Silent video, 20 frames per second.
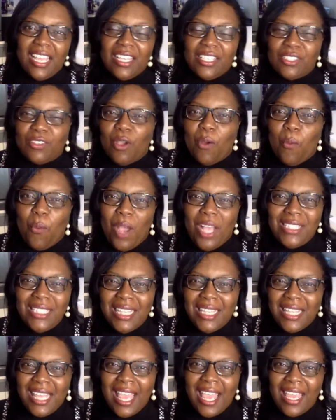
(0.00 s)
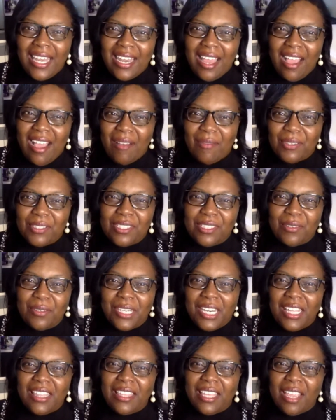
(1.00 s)
So it wasn't that I was
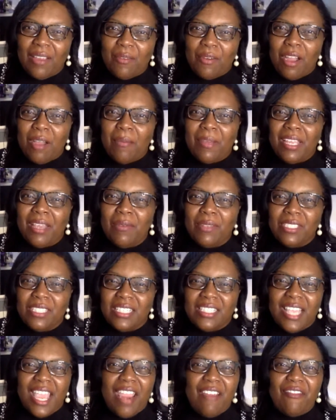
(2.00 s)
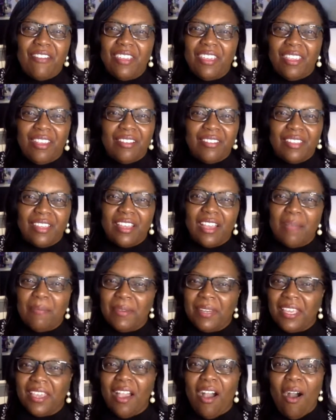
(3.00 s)
doing anything wrong, but it was just every year the
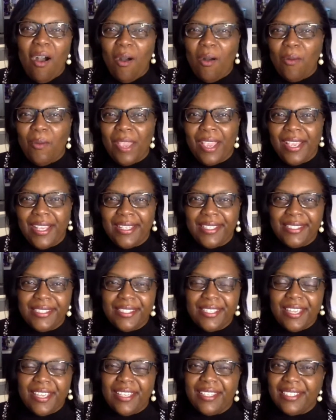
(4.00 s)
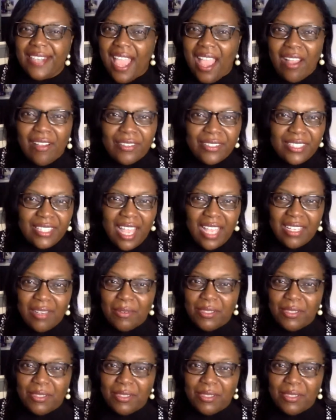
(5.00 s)
company always downsized.